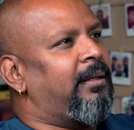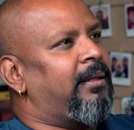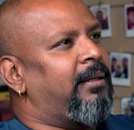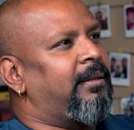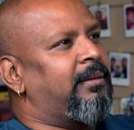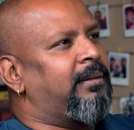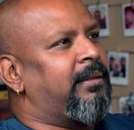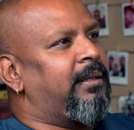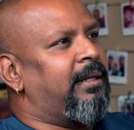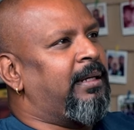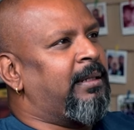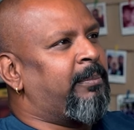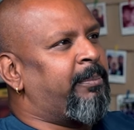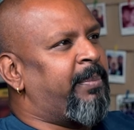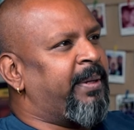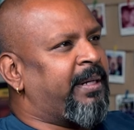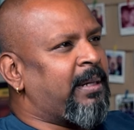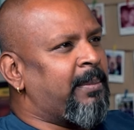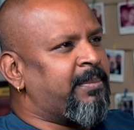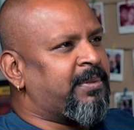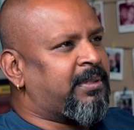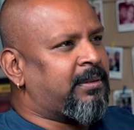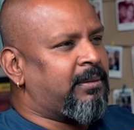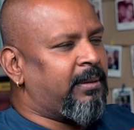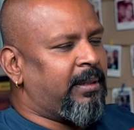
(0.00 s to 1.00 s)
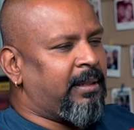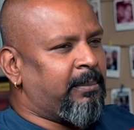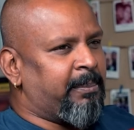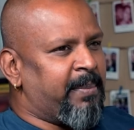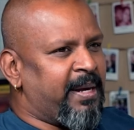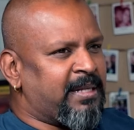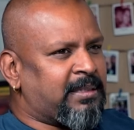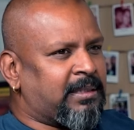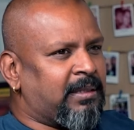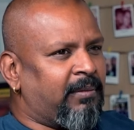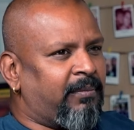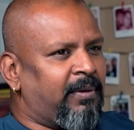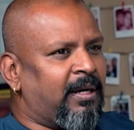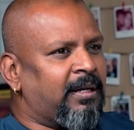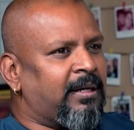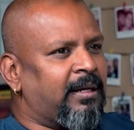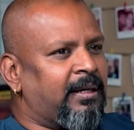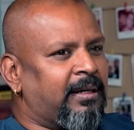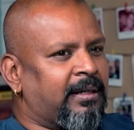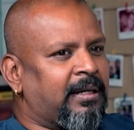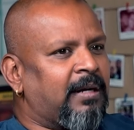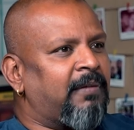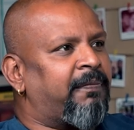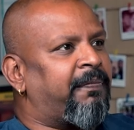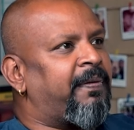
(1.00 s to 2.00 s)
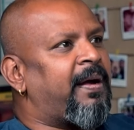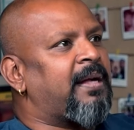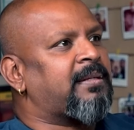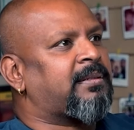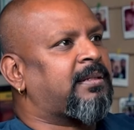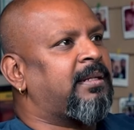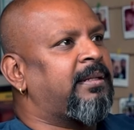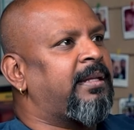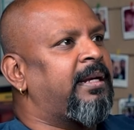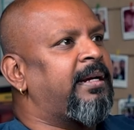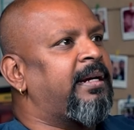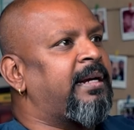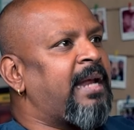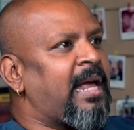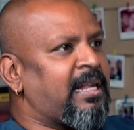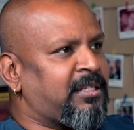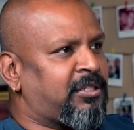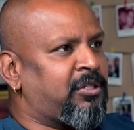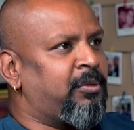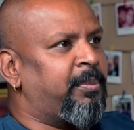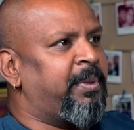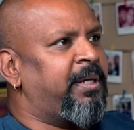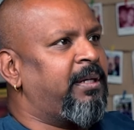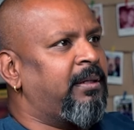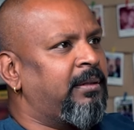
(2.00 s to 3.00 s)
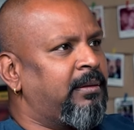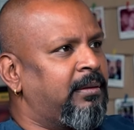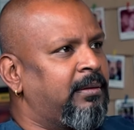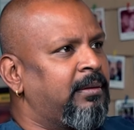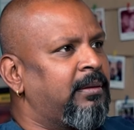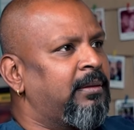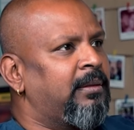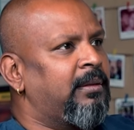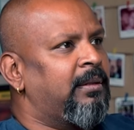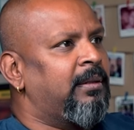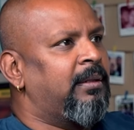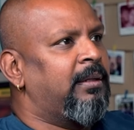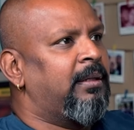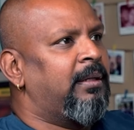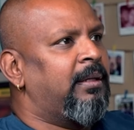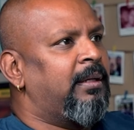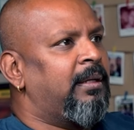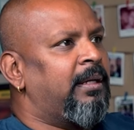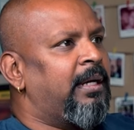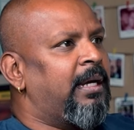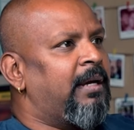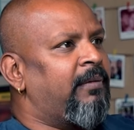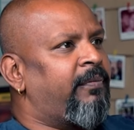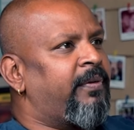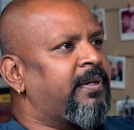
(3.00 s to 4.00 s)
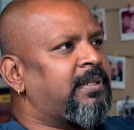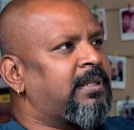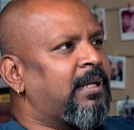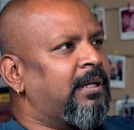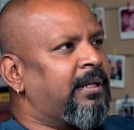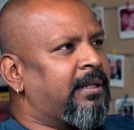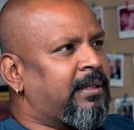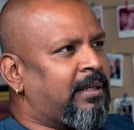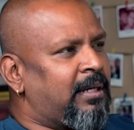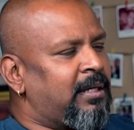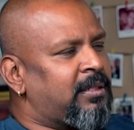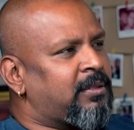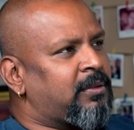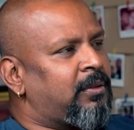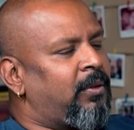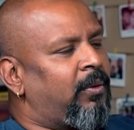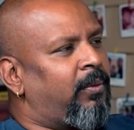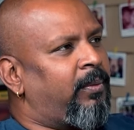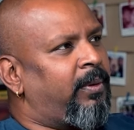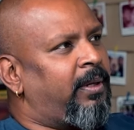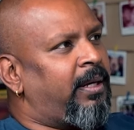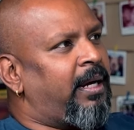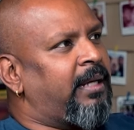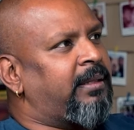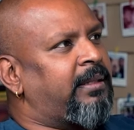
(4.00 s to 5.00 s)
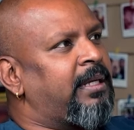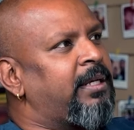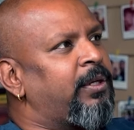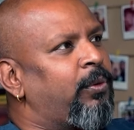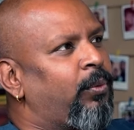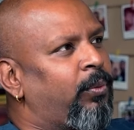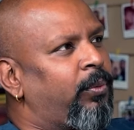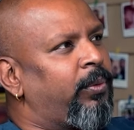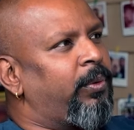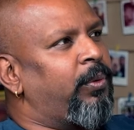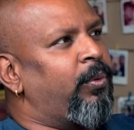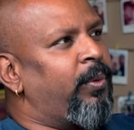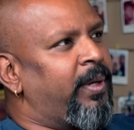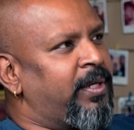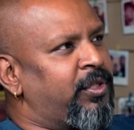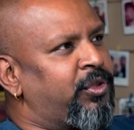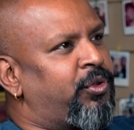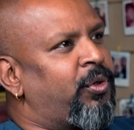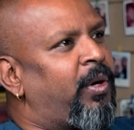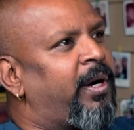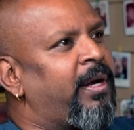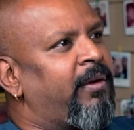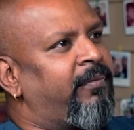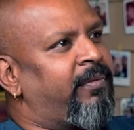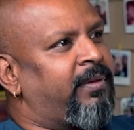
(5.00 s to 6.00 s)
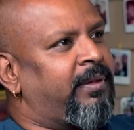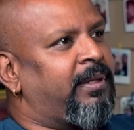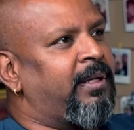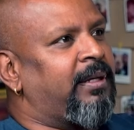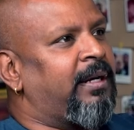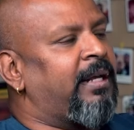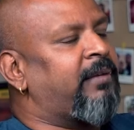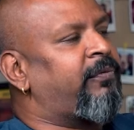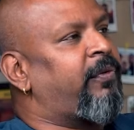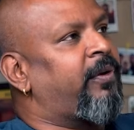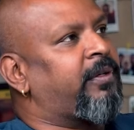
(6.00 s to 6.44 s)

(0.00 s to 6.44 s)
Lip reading: it makes the world a little faster than it has to be. If it's a little slower, I think you enjoy everything. Like for